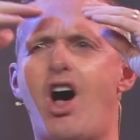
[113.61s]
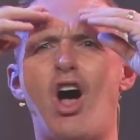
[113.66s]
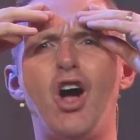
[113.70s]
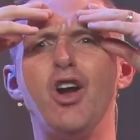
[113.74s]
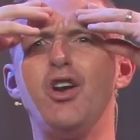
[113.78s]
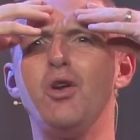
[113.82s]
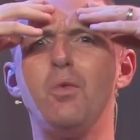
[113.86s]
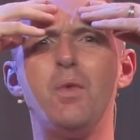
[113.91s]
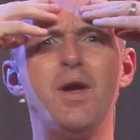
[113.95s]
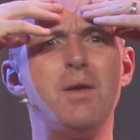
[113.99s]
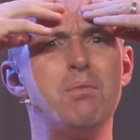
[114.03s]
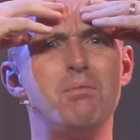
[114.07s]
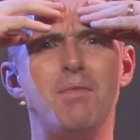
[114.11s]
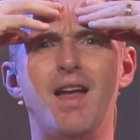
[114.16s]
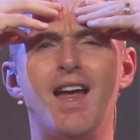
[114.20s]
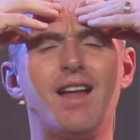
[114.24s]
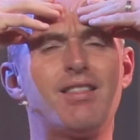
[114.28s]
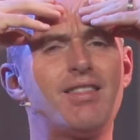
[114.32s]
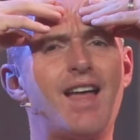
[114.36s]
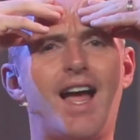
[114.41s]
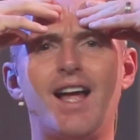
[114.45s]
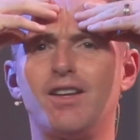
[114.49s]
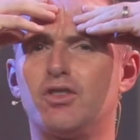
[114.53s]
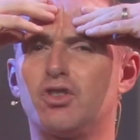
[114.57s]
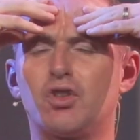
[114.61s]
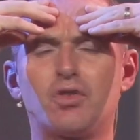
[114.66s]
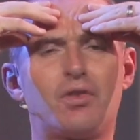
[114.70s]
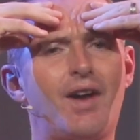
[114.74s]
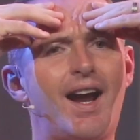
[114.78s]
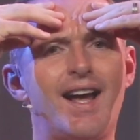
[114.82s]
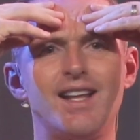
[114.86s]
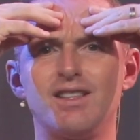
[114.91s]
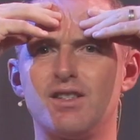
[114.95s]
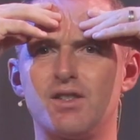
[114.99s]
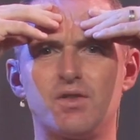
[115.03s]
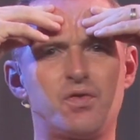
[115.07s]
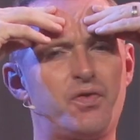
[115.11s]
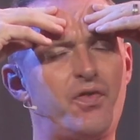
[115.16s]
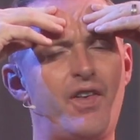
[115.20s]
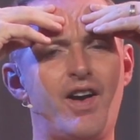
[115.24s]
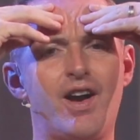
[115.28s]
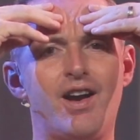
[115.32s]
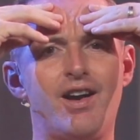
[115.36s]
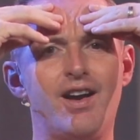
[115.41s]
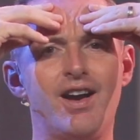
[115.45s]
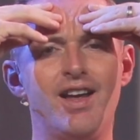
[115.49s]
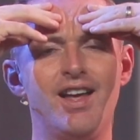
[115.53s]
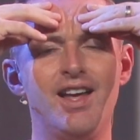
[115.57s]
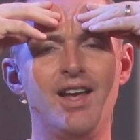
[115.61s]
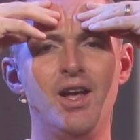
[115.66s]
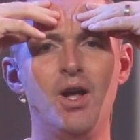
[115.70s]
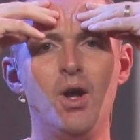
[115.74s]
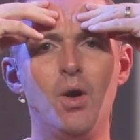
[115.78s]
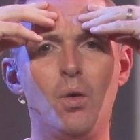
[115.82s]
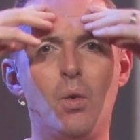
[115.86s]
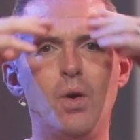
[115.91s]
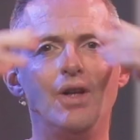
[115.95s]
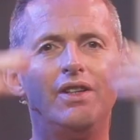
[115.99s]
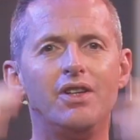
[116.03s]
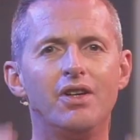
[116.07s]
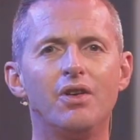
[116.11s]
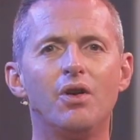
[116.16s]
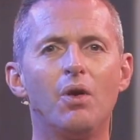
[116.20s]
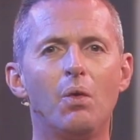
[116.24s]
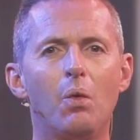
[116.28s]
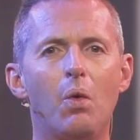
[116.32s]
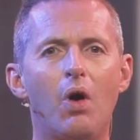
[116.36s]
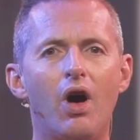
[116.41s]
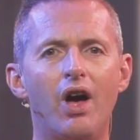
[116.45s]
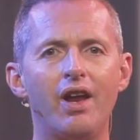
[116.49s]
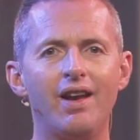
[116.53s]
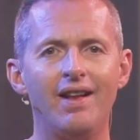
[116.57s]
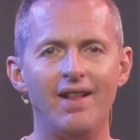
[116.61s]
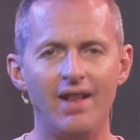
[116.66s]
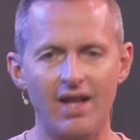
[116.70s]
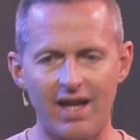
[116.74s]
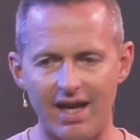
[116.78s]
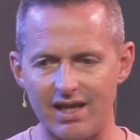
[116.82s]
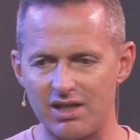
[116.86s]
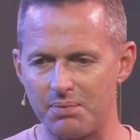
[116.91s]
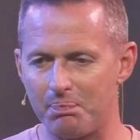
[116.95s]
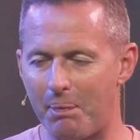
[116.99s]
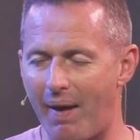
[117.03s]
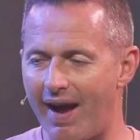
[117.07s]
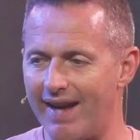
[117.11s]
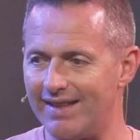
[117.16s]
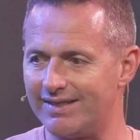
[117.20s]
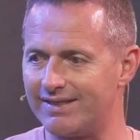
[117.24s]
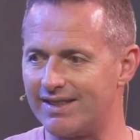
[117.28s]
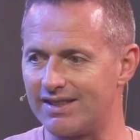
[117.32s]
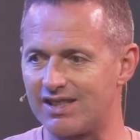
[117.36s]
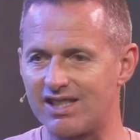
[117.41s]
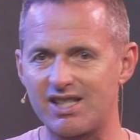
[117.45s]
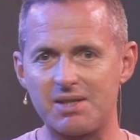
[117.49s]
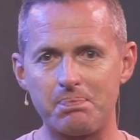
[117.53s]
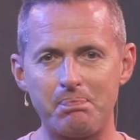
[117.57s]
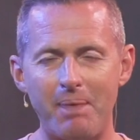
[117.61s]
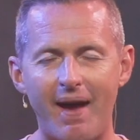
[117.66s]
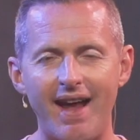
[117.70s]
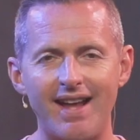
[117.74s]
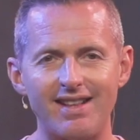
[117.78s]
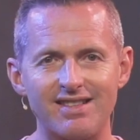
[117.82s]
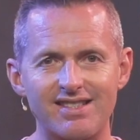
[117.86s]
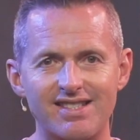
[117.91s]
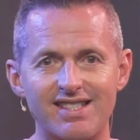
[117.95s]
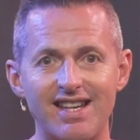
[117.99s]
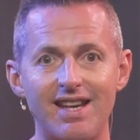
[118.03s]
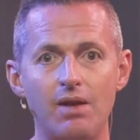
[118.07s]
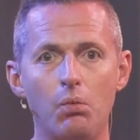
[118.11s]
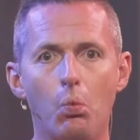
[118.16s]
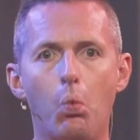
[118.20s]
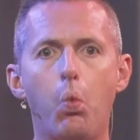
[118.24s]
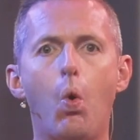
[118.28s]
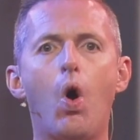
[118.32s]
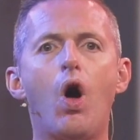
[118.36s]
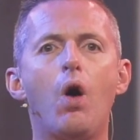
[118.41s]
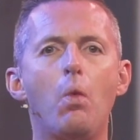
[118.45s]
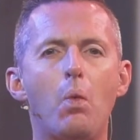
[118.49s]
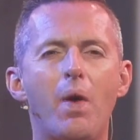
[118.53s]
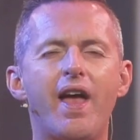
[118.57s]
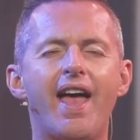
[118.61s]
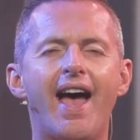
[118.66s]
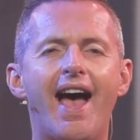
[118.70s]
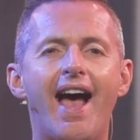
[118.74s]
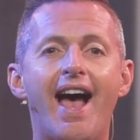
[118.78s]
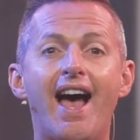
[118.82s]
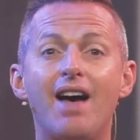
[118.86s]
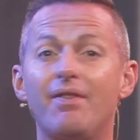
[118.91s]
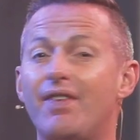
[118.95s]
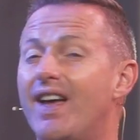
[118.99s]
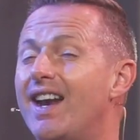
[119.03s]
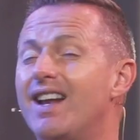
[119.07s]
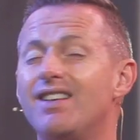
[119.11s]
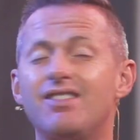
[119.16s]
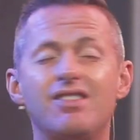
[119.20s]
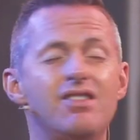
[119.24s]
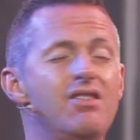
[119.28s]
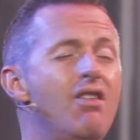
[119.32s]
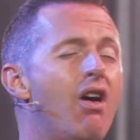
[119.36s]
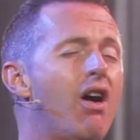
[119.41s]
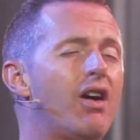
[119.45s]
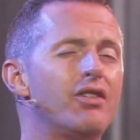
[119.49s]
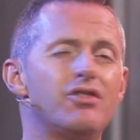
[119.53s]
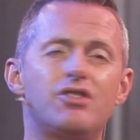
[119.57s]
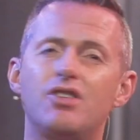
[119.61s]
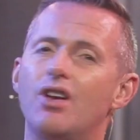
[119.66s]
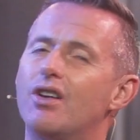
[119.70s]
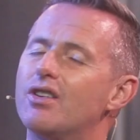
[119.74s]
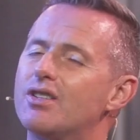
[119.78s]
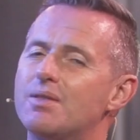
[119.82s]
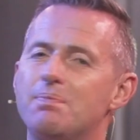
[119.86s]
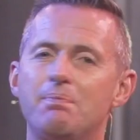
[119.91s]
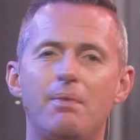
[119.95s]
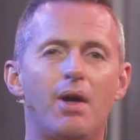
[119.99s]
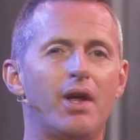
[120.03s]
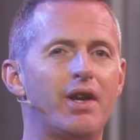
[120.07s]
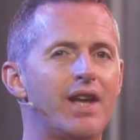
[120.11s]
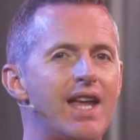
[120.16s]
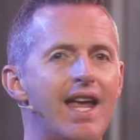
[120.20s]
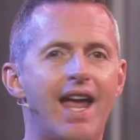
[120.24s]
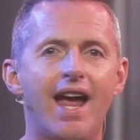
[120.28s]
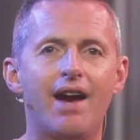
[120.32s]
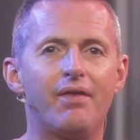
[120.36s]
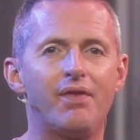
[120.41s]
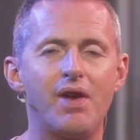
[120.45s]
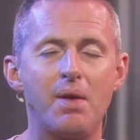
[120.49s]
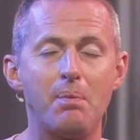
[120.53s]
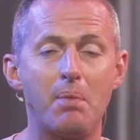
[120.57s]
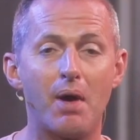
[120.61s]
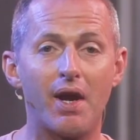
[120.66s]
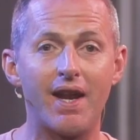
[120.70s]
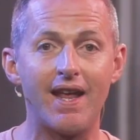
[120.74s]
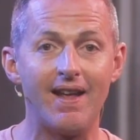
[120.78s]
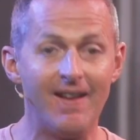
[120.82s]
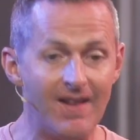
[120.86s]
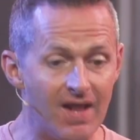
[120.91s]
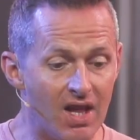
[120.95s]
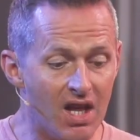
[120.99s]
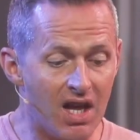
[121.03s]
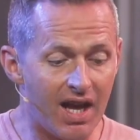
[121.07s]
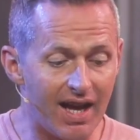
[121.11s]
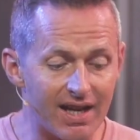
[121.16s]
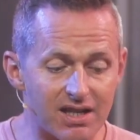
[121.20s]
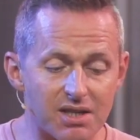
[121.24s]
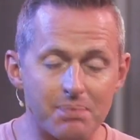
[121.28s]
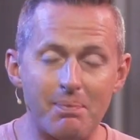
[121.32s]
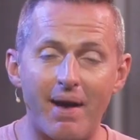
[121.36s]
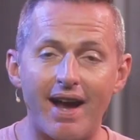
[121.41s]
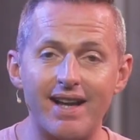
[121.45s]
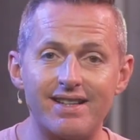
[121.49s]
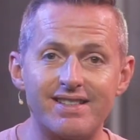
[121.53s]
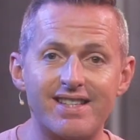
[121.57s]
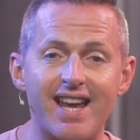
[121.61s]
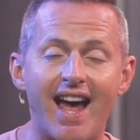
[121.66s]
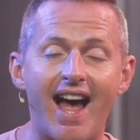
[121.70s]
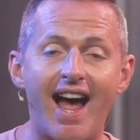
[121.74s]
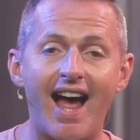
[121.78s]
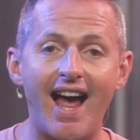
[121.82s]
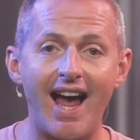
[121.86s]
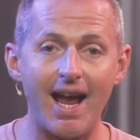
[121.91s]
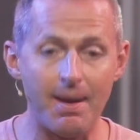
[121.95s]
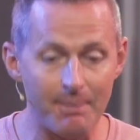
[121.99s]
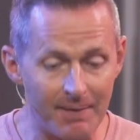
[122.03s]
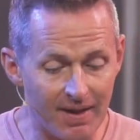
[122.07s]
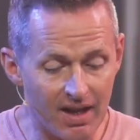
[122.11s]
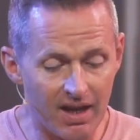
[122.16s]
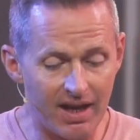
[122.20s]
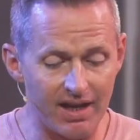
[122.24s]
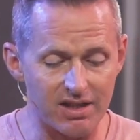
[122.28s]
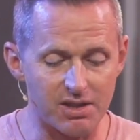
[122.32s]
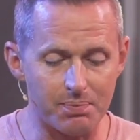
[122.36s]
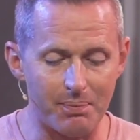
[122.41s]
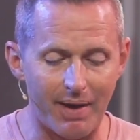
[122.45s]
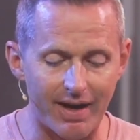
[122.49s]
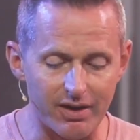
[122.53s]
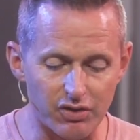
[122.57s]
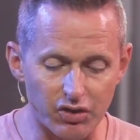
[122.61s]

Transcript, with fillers: How do we make that transfer? Well, you know what? It's by displaying dispensing what we have. And it's not just money, everybody. It's my time, it's